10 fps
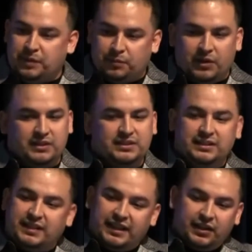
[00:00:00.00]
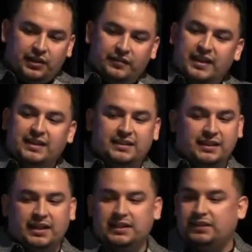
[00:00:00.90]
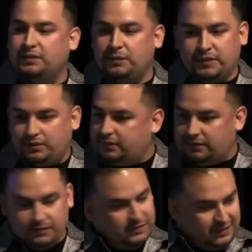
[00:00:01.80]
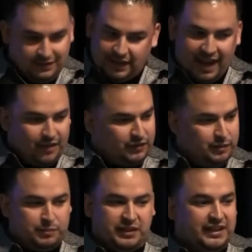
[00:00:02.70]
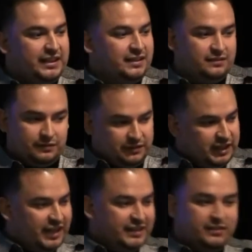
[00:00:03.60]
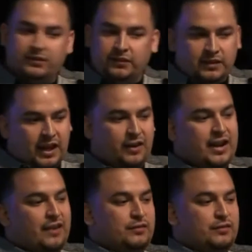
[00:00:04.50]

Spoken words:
honestly take care of anything I need to have completed, done. I don't have no